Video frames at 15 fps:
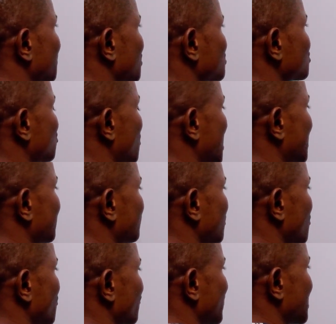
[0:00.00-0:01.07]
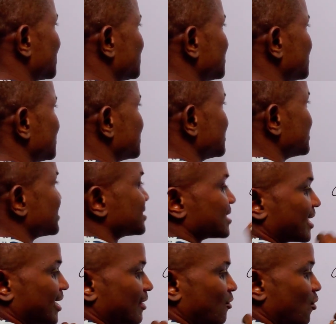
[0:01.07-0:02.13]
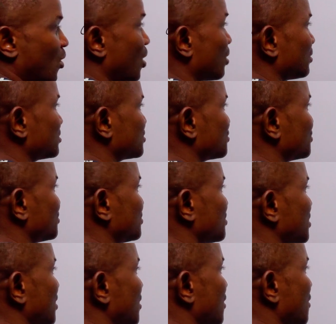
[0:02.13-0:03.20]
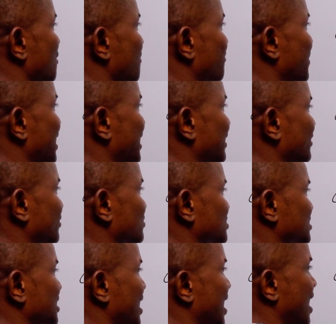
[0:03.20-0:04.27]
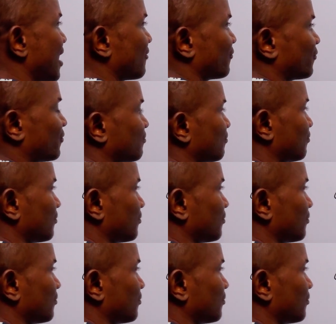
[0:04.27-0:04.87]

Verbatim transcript: plus 1 over d is equal to minus half,